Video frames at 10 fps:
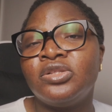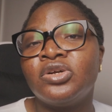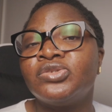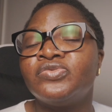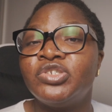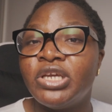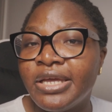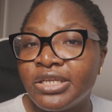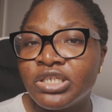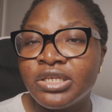a lot of
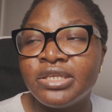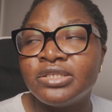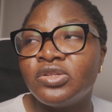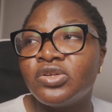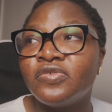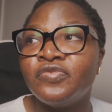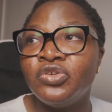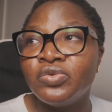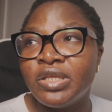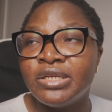change and there's a lot of
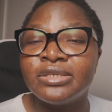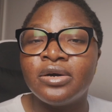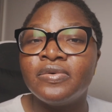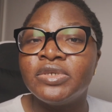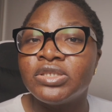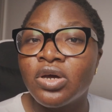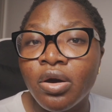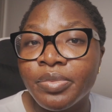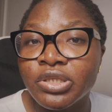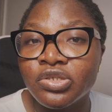new things that always
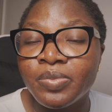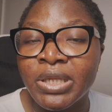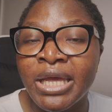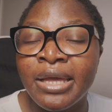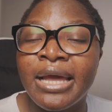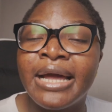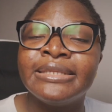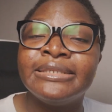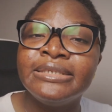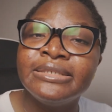come into play,
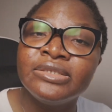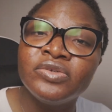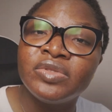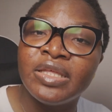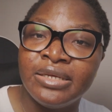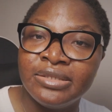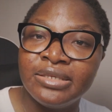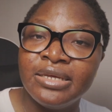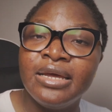and these new things